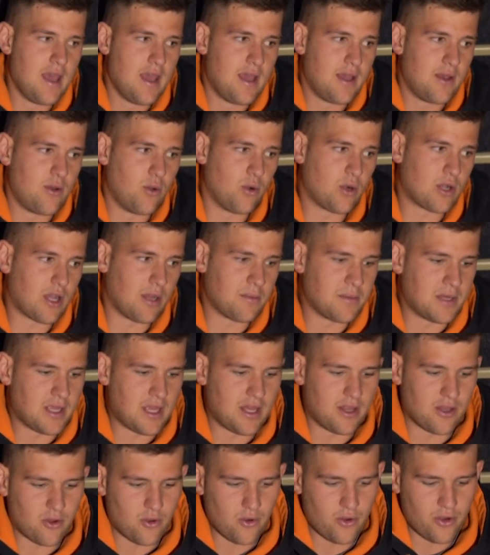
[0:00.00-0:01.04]
it all come
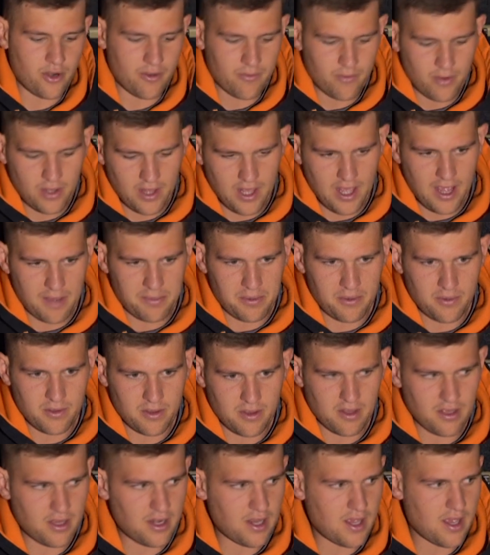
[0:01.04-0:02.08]
together good. I'm really happy with
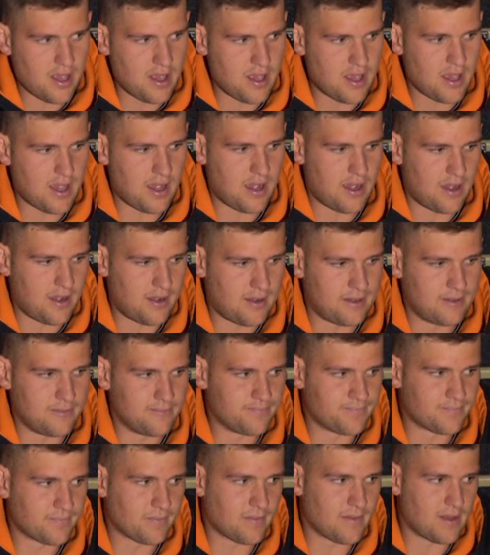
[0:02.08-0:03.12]
it,
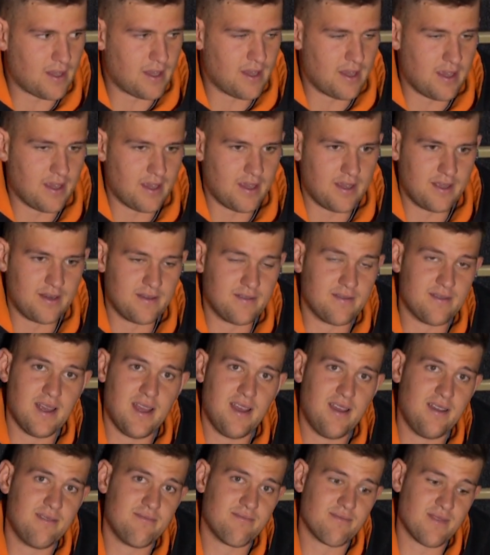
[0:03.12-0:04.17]
and
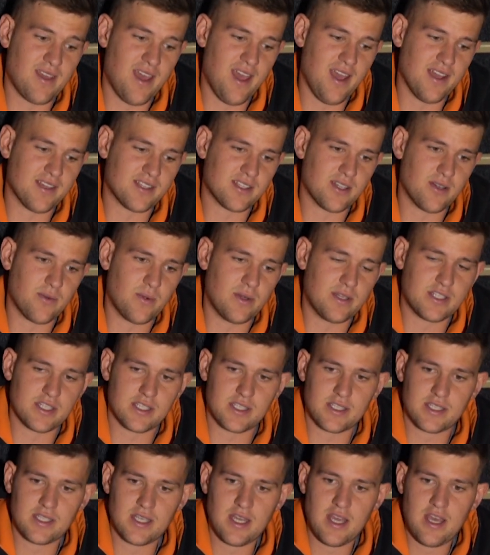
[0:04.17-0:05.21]
yeah, so we're
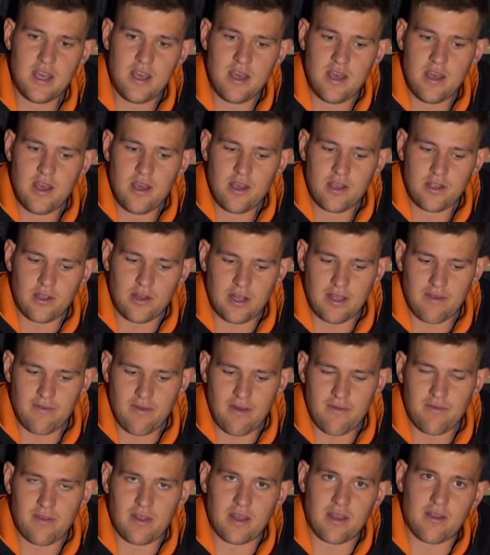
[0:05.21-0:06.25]
just going to give
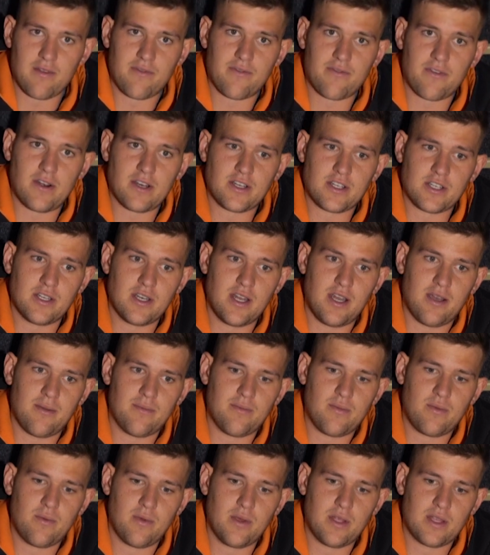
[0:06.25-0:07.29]
everything a freshen
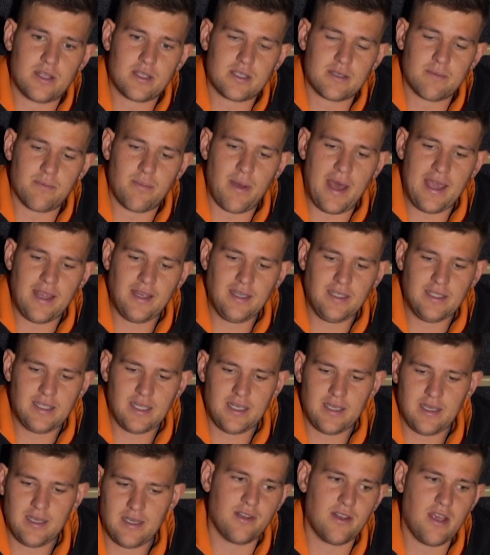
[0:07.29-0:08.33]
up with some
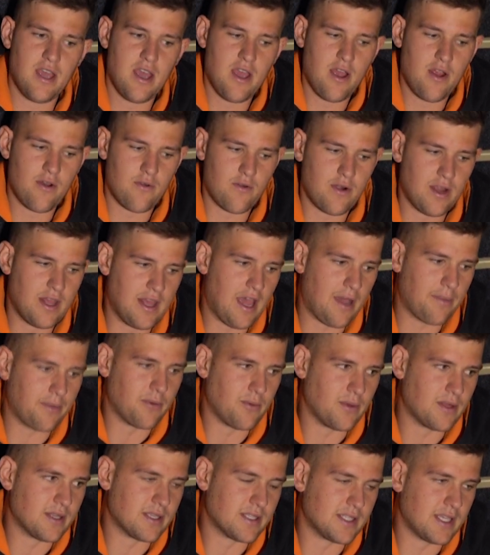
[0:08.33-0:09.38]
paint. Really
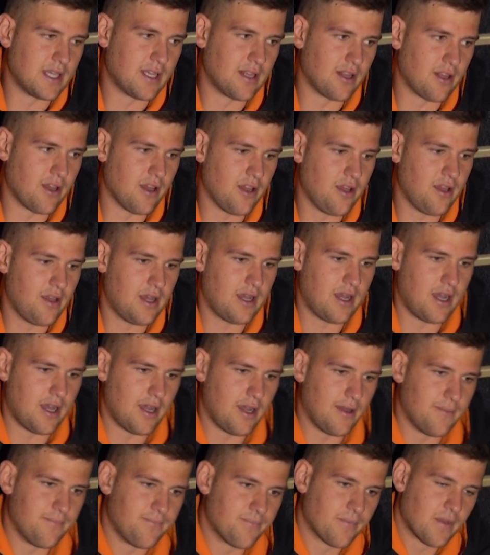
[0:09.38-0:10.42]
happy with the sink though.
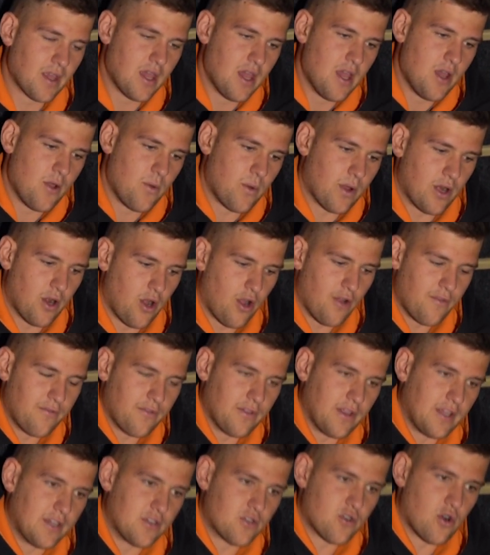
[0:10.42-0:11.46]
We're going to
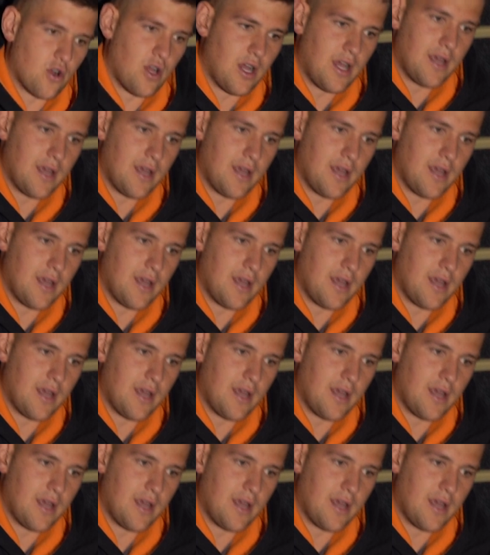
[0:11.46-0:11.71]
hopefully try